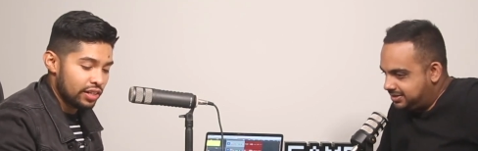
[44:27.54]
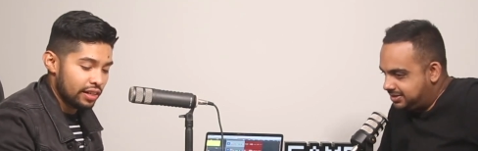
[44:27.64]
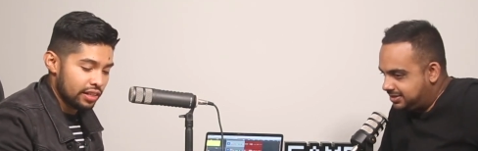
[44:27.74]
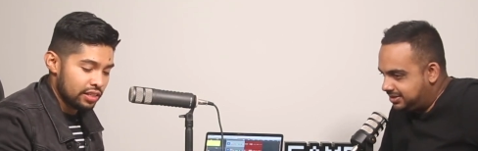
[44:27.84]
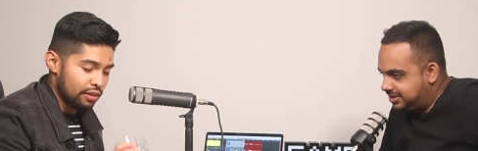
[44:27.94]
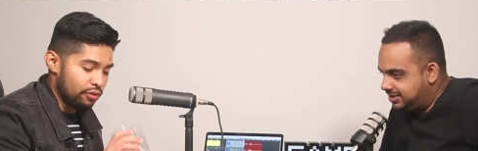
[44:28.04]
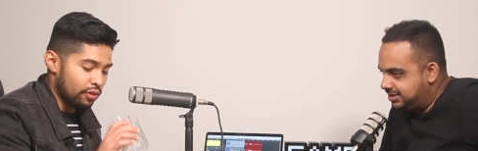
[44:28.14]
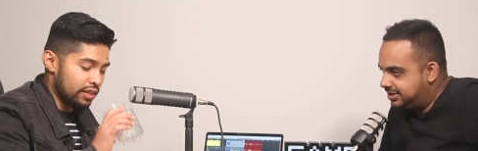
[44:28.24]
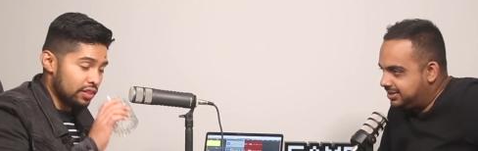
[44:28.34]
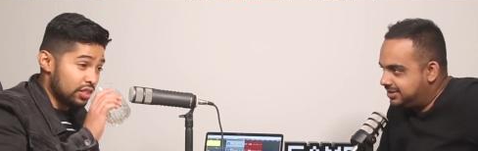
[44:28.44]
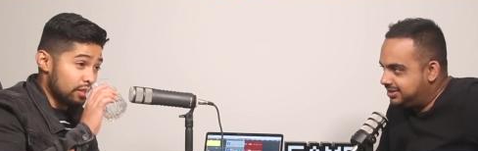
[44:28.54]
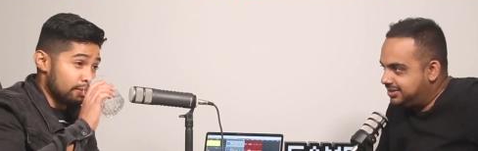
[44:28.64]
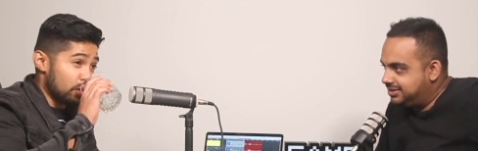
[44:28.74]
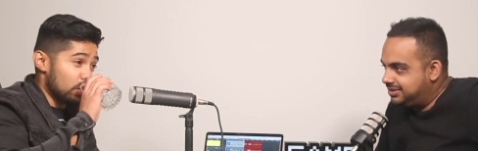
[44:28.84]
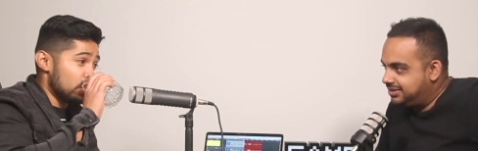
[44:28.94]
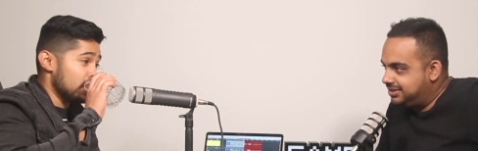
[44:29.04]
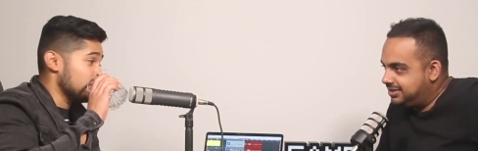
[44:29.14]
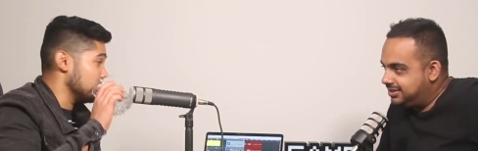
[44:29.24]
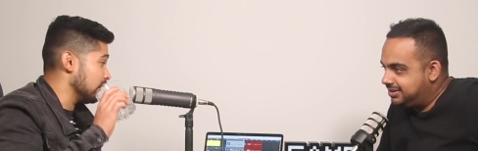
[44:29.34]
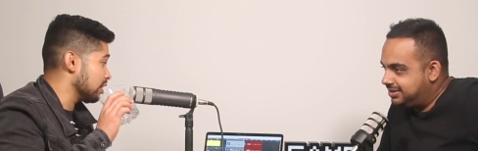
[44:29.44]
Speaker 1: generally a tough one just because it
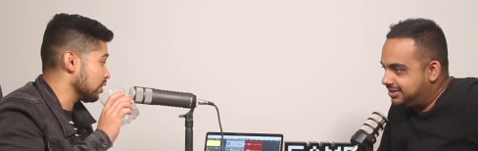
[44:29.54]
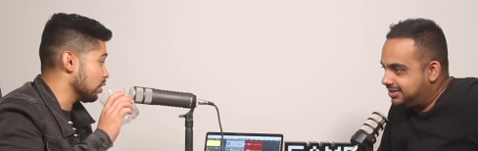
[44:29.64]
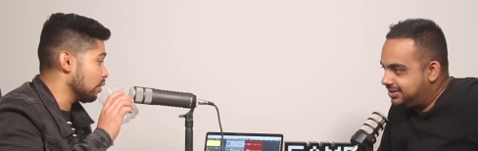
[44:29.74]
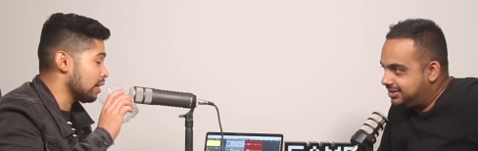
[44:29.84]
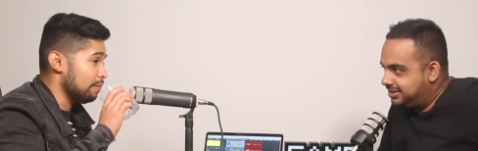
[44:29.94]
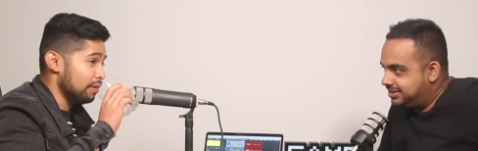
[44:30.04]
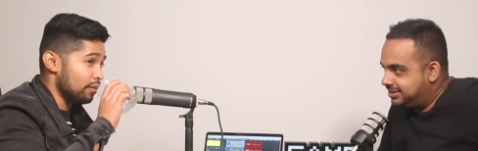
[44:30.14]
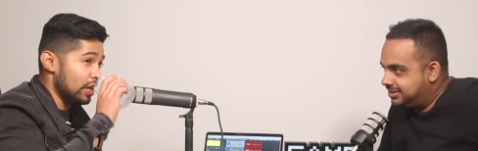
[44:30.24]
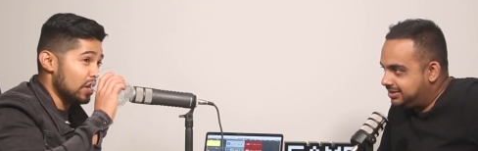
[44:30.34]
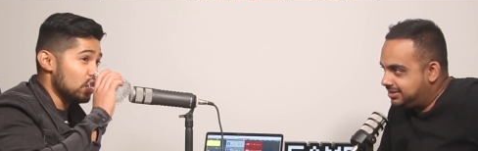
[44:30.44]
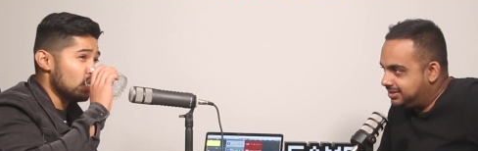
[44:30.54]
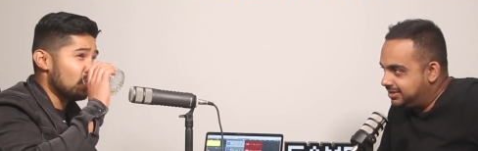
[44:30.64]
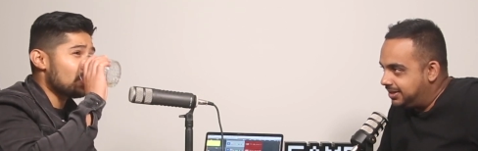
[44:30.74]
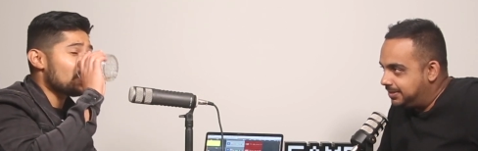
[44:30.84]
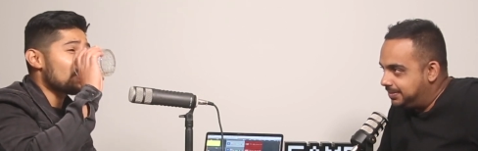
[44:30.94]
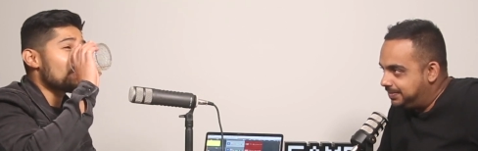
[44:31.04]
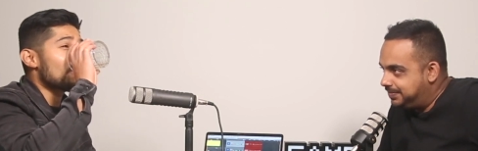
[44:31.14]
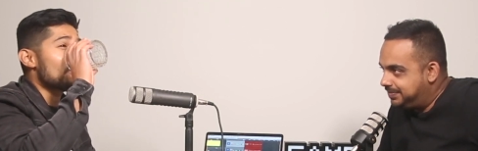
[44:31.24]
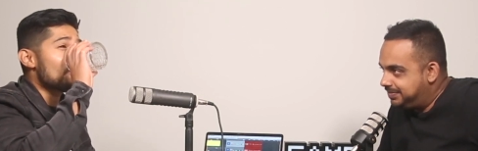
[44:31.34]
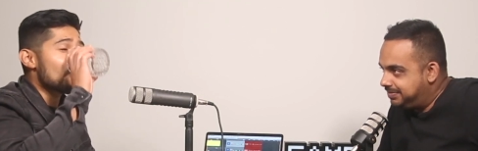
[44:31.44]
can it can go a couple of ways. Yeah.
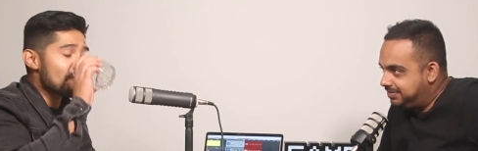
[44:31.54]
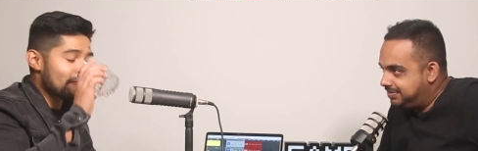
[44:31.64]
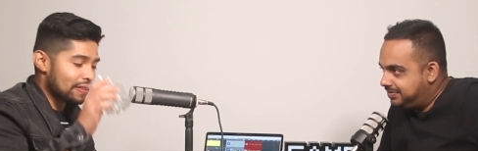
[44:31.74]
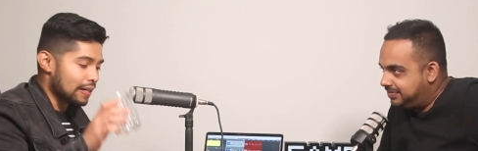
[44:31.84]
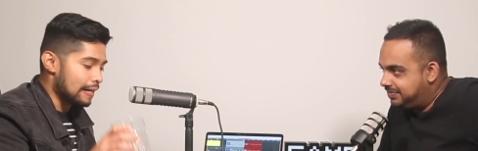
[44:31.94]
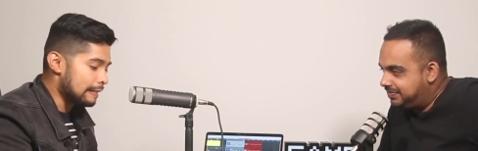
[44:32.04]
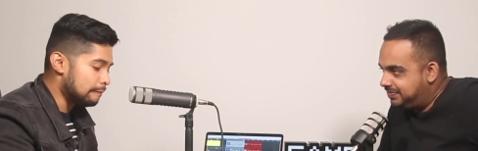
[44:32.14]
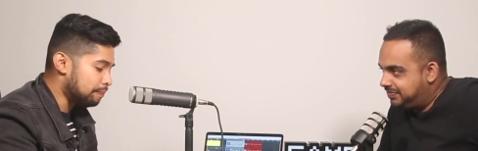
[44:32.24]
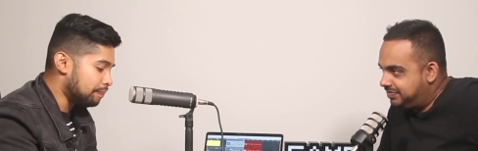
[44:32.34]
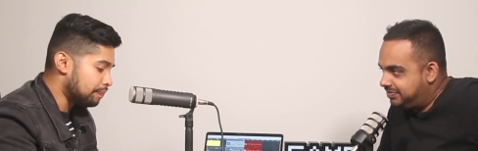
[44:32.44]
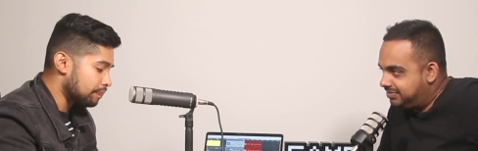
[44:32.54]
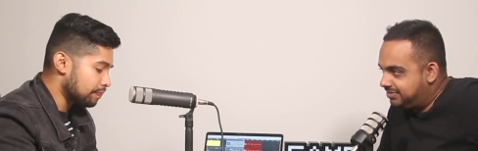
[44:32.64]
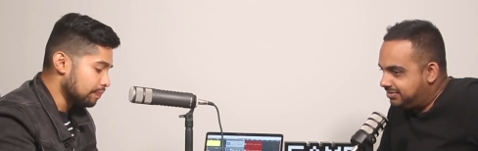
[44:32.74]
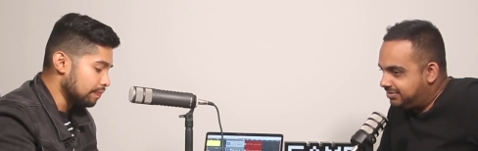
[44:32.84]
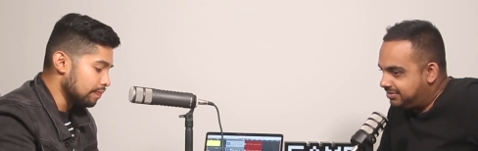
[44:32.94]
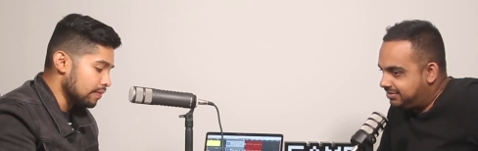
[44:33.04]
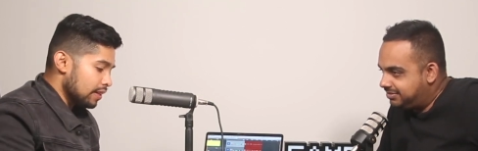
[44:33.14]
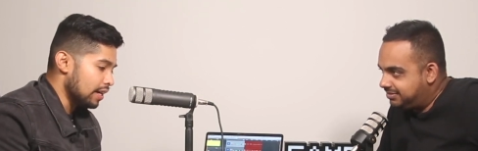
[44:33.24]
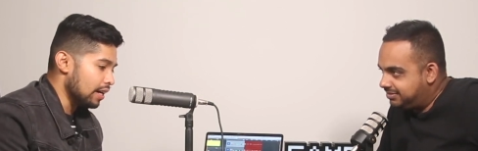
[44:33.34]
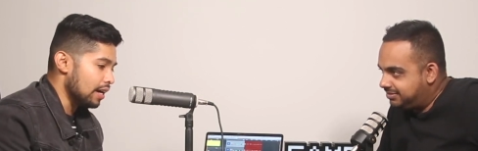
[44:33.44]
Um,
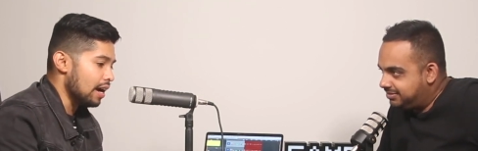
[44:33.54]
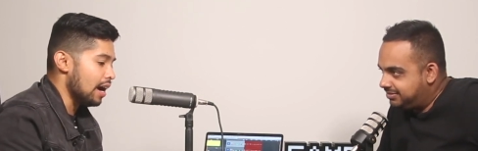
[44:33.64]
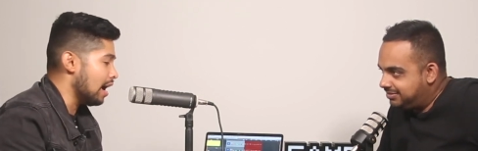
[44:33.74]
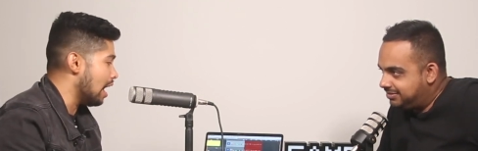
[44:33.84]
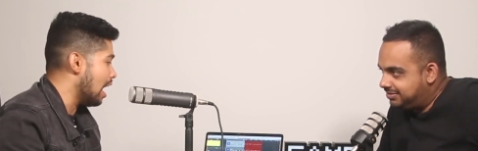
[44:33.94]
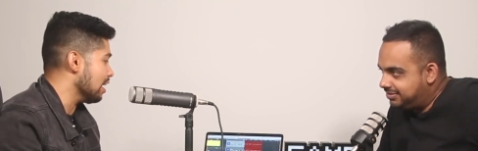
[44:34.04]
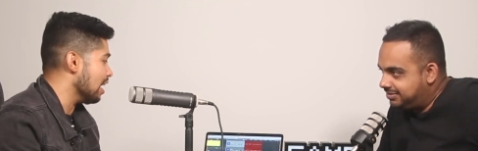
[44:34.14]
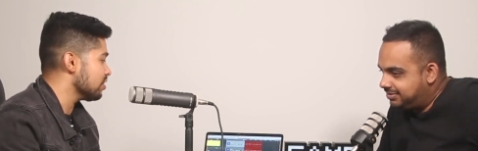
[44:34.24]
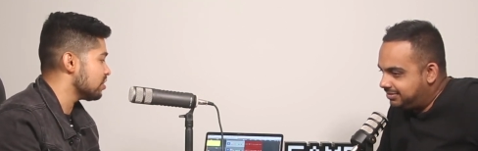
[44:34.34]
I I